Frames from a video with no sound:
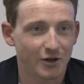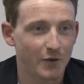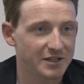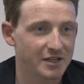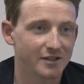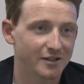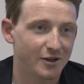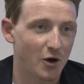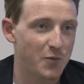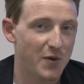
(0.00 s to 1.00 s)
You know, it didn't
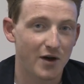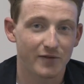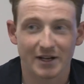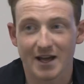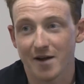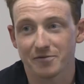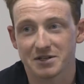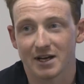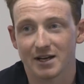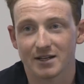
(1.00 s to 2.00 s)
go perfectly every
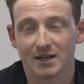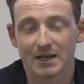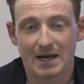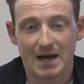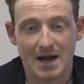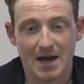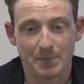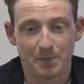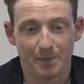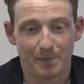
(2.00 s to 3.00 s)
day,
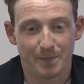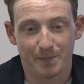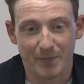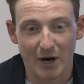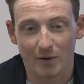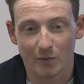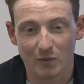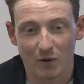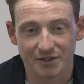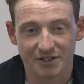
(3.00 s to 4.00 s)
um, but we
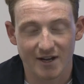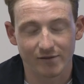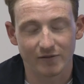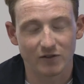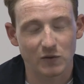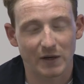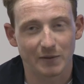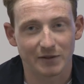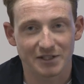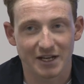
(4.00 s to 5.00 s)
won seven of the
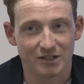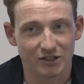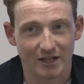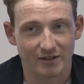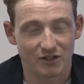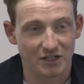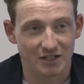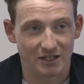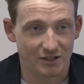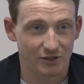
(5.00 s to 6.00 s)
twenty-one stages and the G
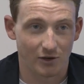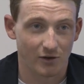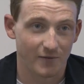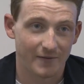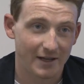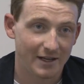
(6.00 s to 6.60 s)
C, so